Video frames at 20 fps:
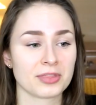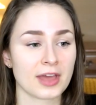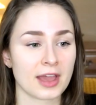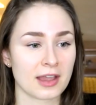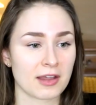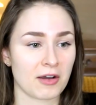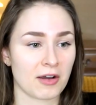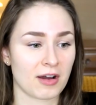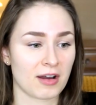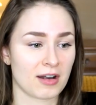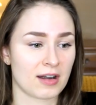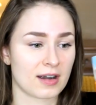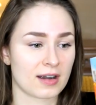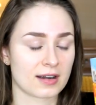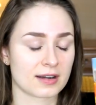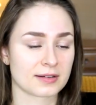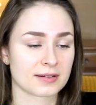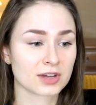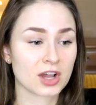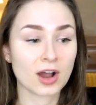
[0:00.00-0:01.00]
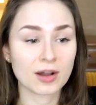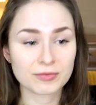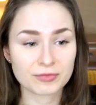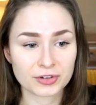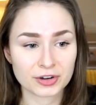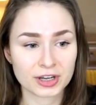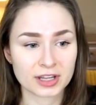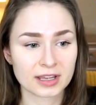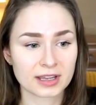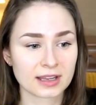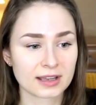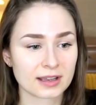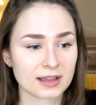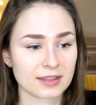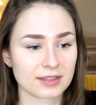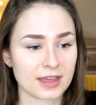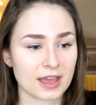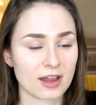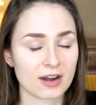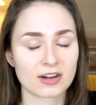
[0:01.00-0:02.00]
They are comforting,
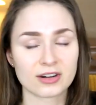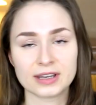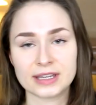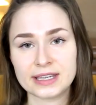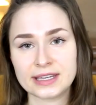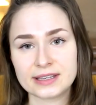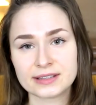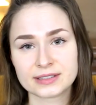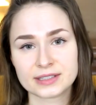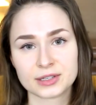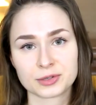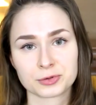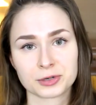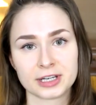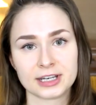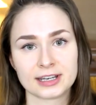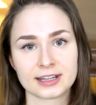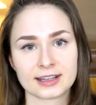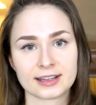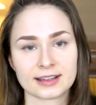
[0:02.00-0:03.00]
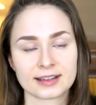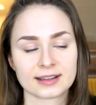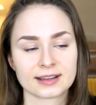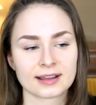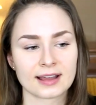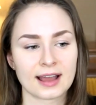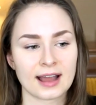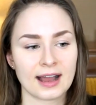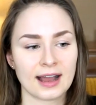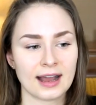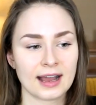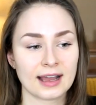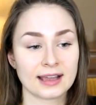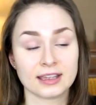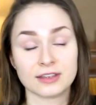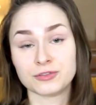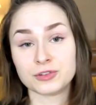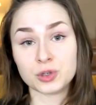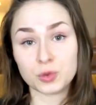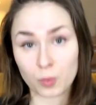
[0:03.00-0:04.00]
they are easy reading,
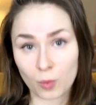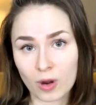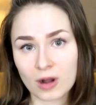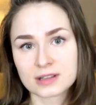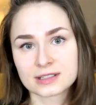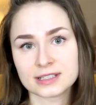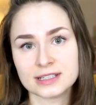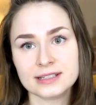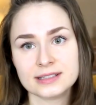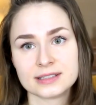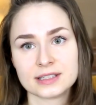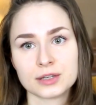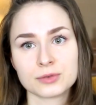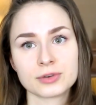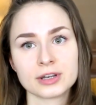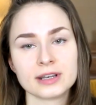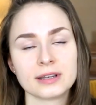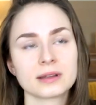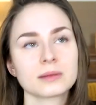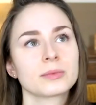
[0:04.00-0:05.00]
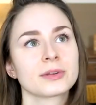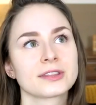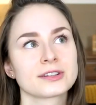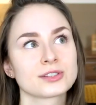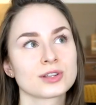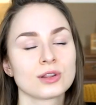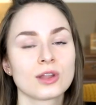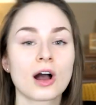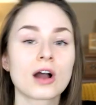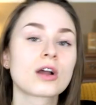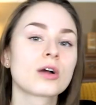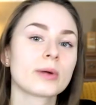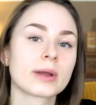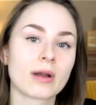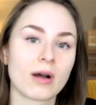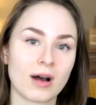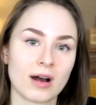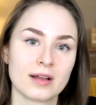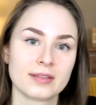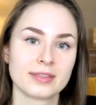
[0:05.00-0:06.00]
if you want easy reading, but there's a lot
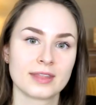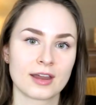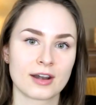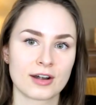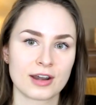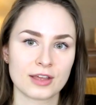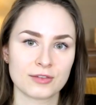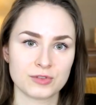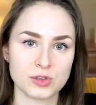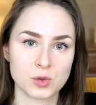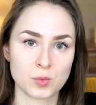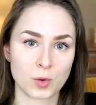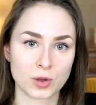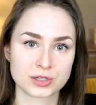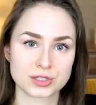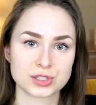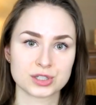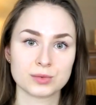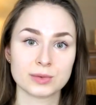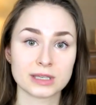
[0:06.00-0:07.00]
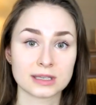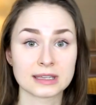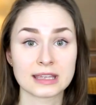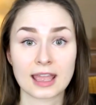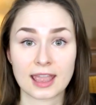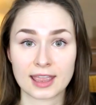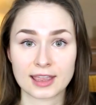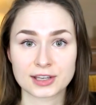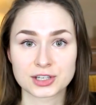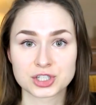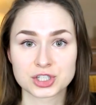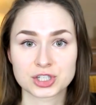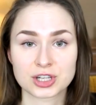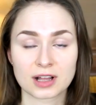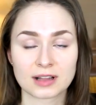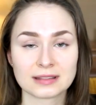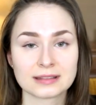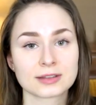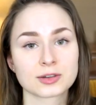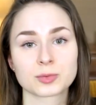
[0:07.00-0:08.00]
going on there if you want to engage
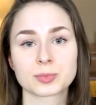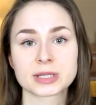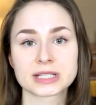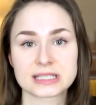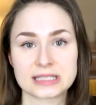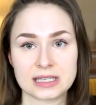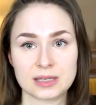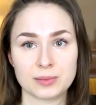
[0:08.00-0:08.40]
a little bit